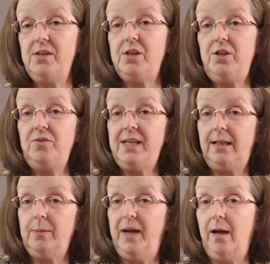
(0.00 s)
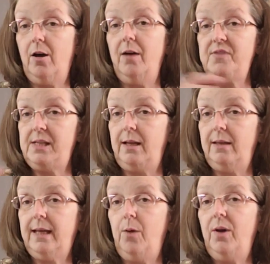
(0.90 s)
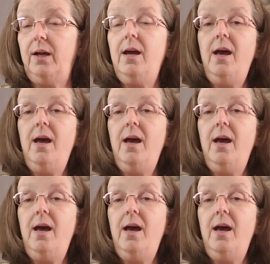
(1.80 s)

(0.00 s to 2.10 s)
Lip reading: So you'd take the back off, set it that way.